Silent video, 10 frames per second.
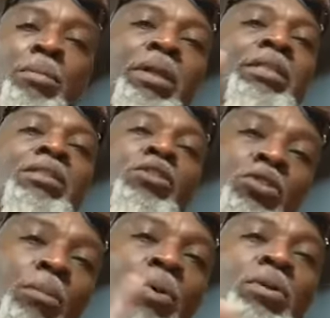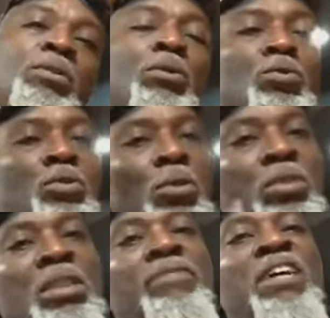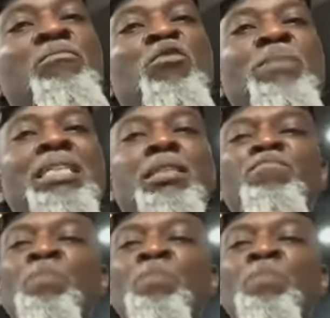Please support the OGTVR movement